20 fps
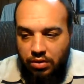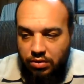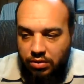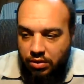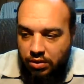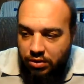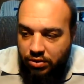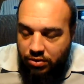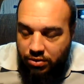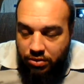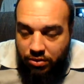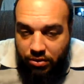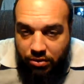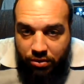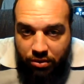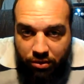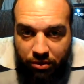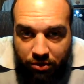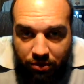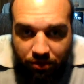
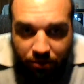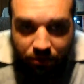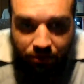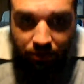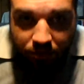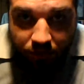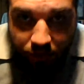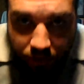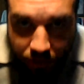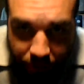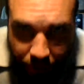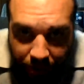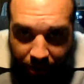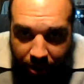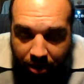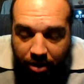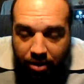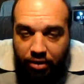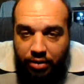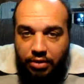this
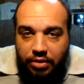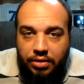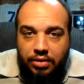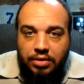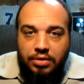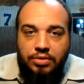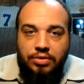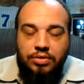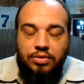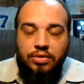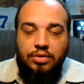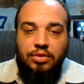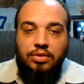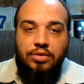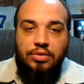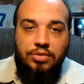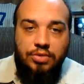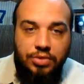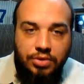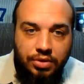chat, this
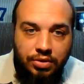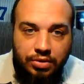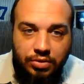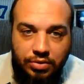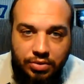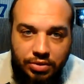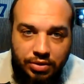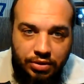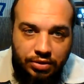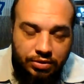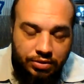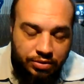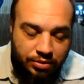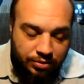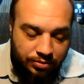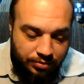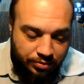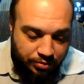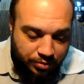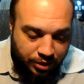uh, church,
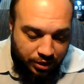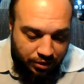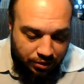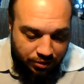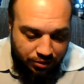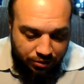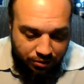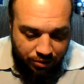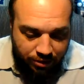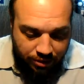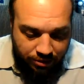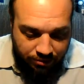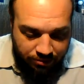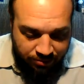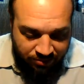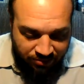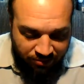this ministry